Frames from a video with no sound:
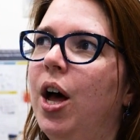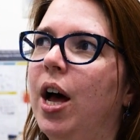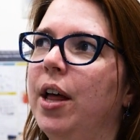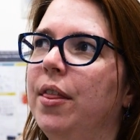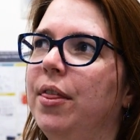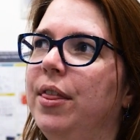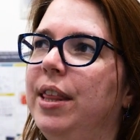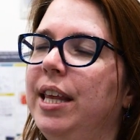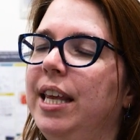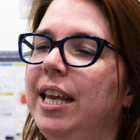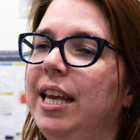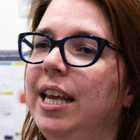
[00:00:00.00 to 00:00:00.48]

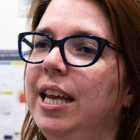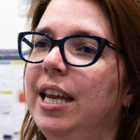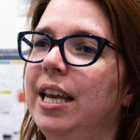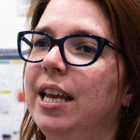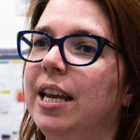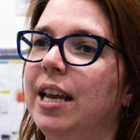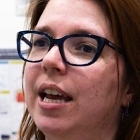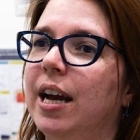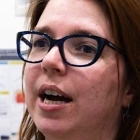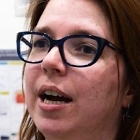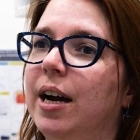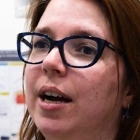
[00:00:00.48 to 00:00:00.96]

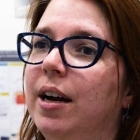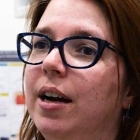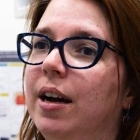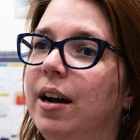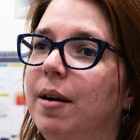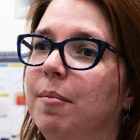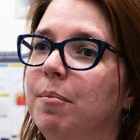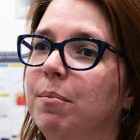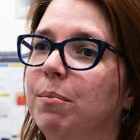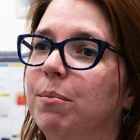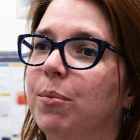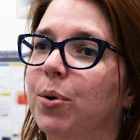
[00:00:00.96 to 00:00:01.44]
The
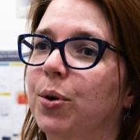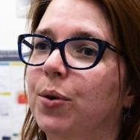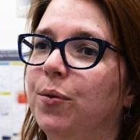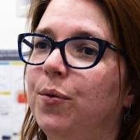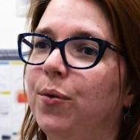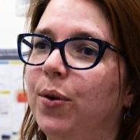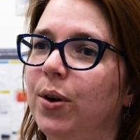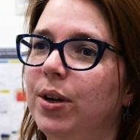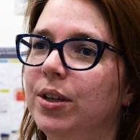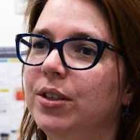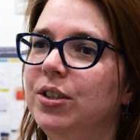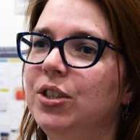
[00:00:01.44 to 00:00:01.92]

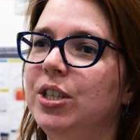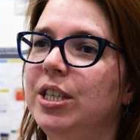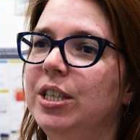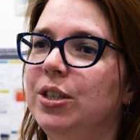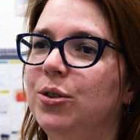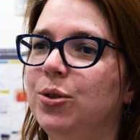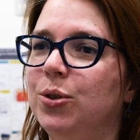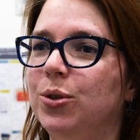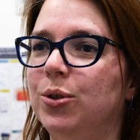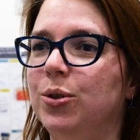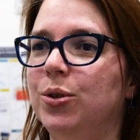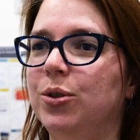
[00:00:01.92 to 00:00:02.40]
morphology
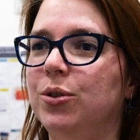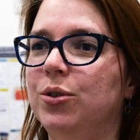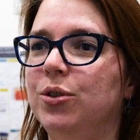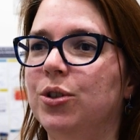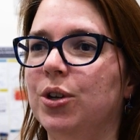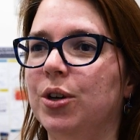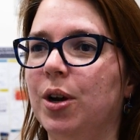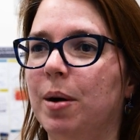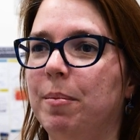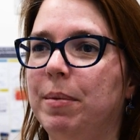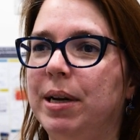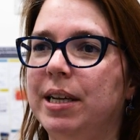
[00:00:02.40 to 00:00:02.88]
to
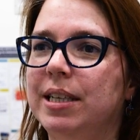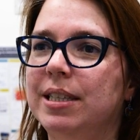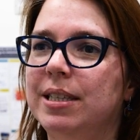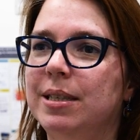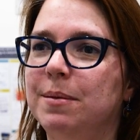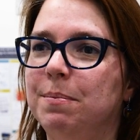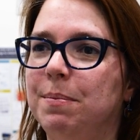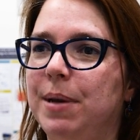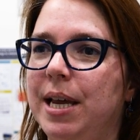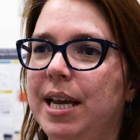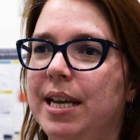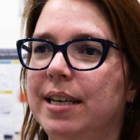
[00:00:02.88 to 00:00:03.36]

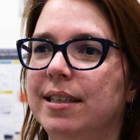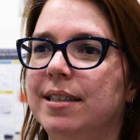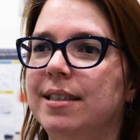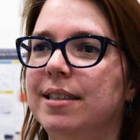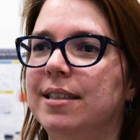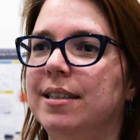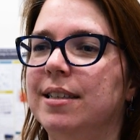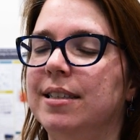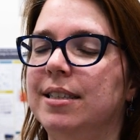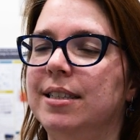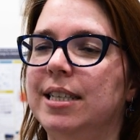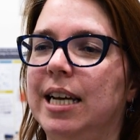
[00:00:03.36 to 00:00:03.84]

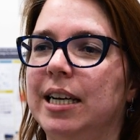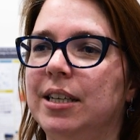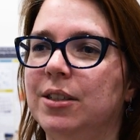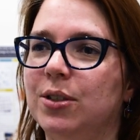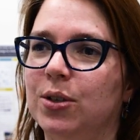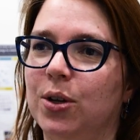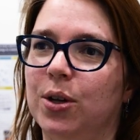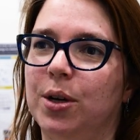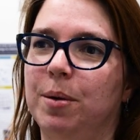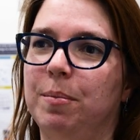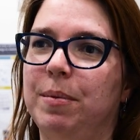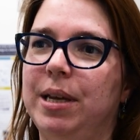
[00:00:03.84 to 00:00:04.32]
genomics-based
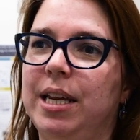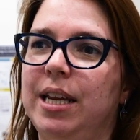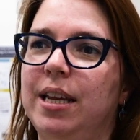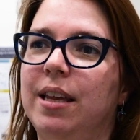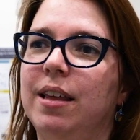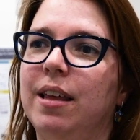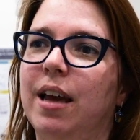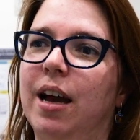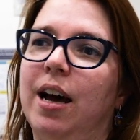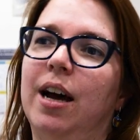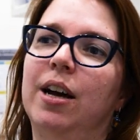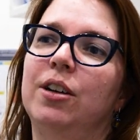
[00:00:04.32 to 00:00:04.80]

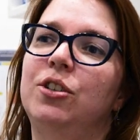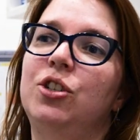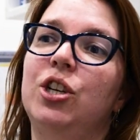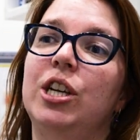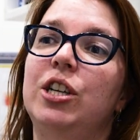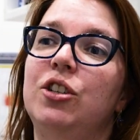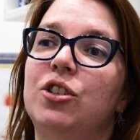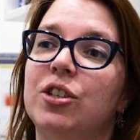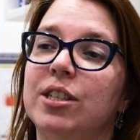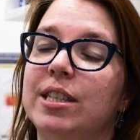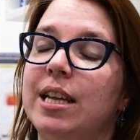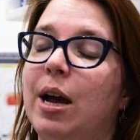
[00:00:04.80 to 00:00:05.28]
taxonomy
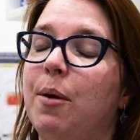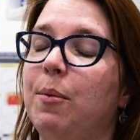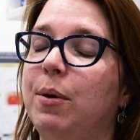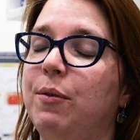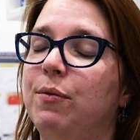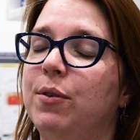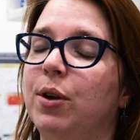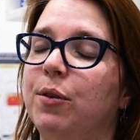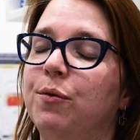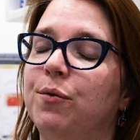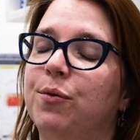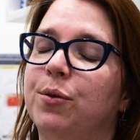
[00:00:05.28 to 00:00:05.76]
changes that
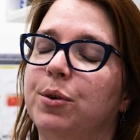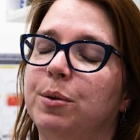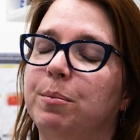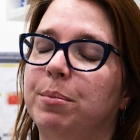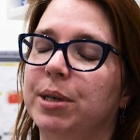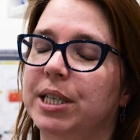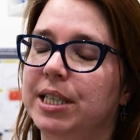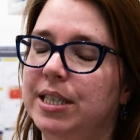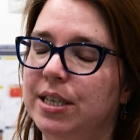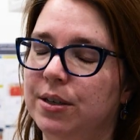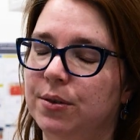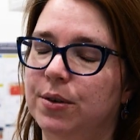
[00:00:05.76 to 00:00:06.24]
we've done for
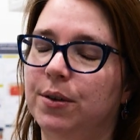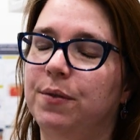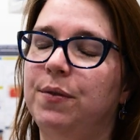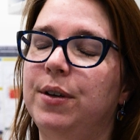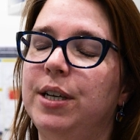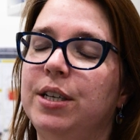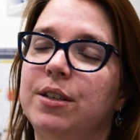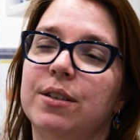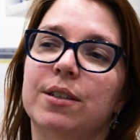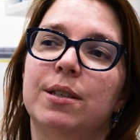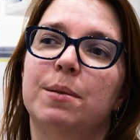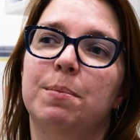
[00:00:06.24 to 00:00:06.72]

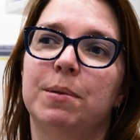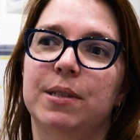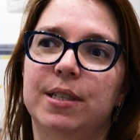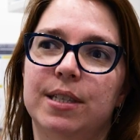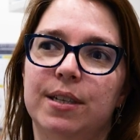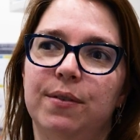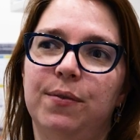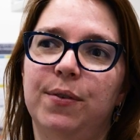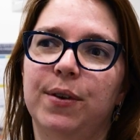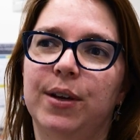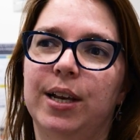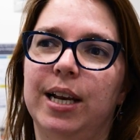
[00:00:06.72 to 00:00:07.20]
bacteriophages
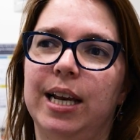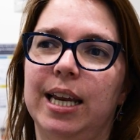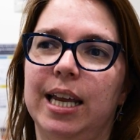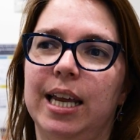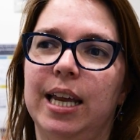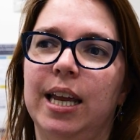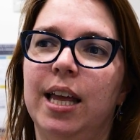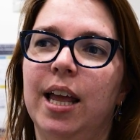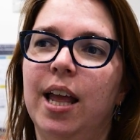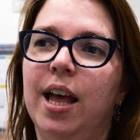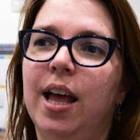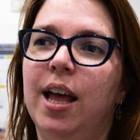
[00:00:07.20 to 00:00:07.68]

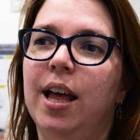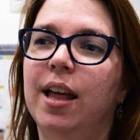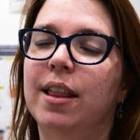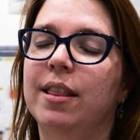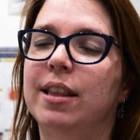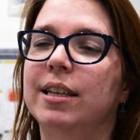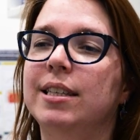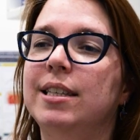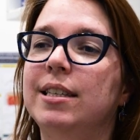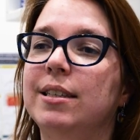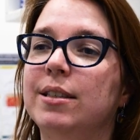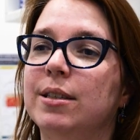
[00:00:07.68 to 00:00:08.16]
specifically,
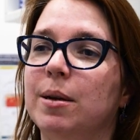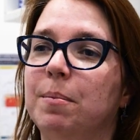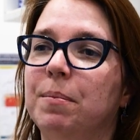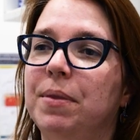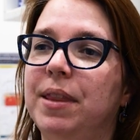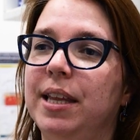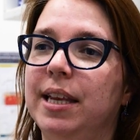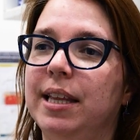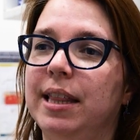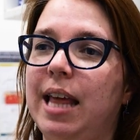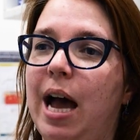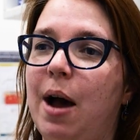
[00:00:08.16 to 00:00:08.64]
this is
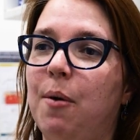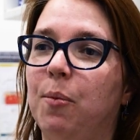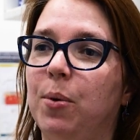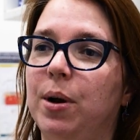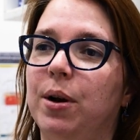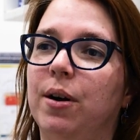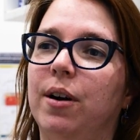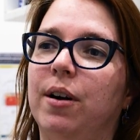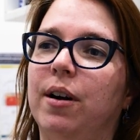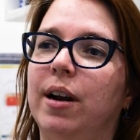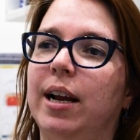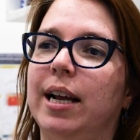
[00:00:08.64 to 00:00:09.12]
something that
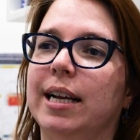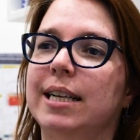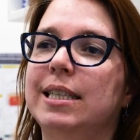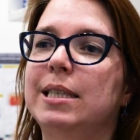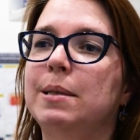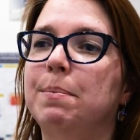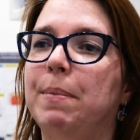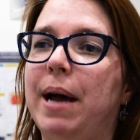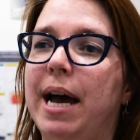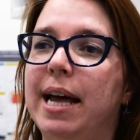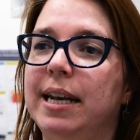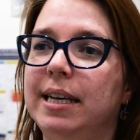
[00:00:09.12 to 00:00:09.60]
we're
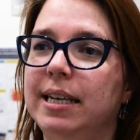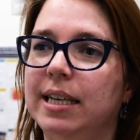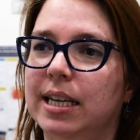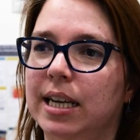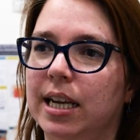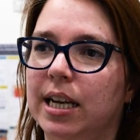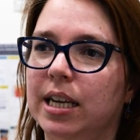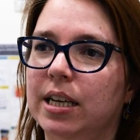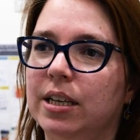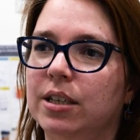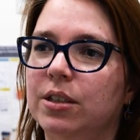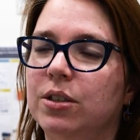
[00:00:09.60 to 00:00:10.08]

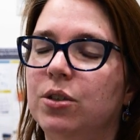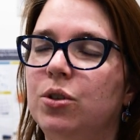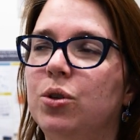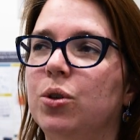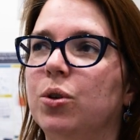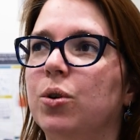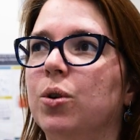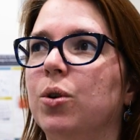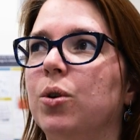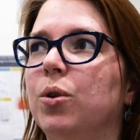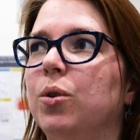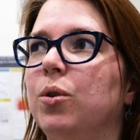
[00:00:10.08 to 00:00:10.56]
expanding
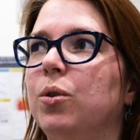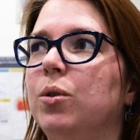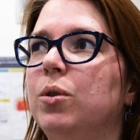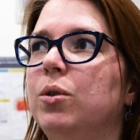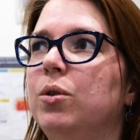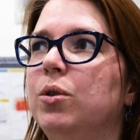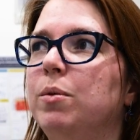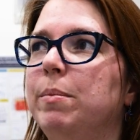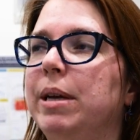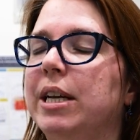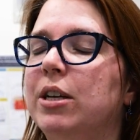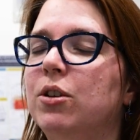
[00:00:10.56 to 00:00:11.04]
to
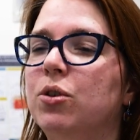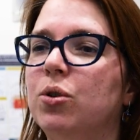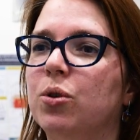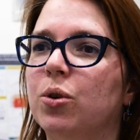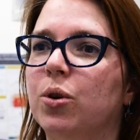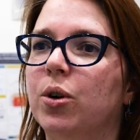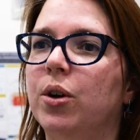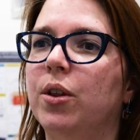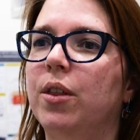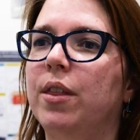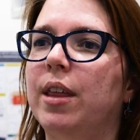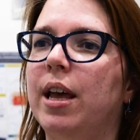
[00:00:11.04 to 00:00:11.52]
make
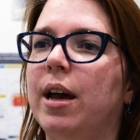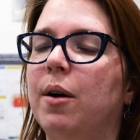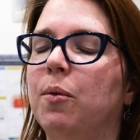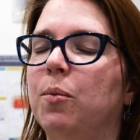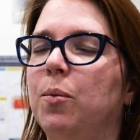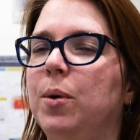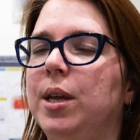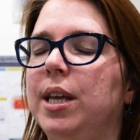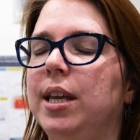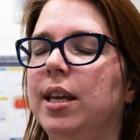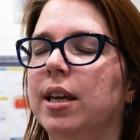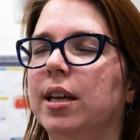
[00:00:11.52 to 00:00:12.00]
sure that
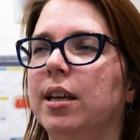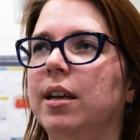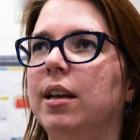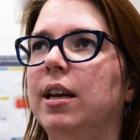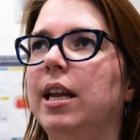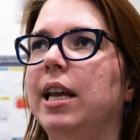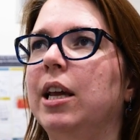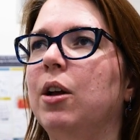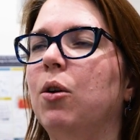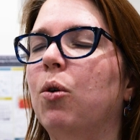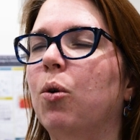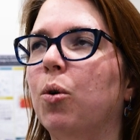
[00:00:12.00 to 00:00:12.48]
we can
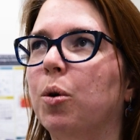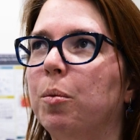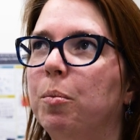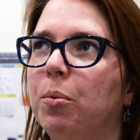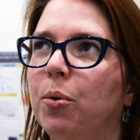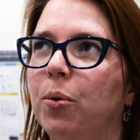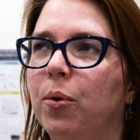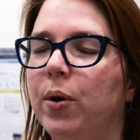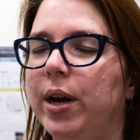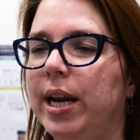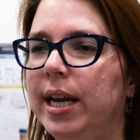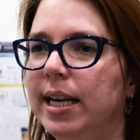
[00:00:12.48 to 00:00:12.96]

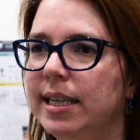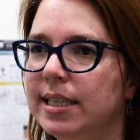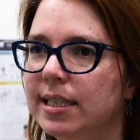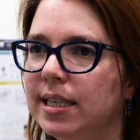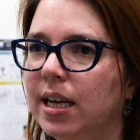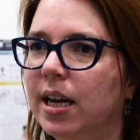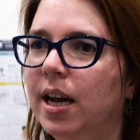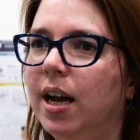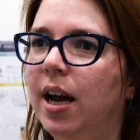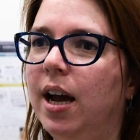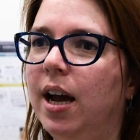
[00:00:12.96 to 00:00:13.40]
incorporate